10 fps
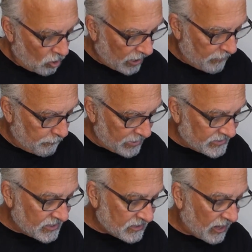Okay,
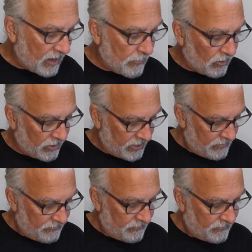business
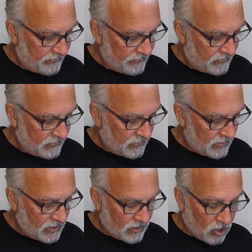liability
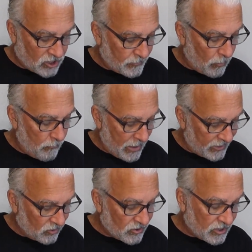talks about
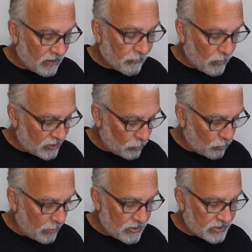medical stuff, rental
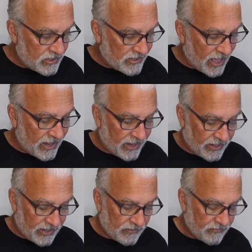premises, that
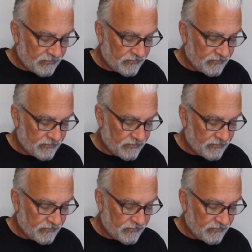ain't it.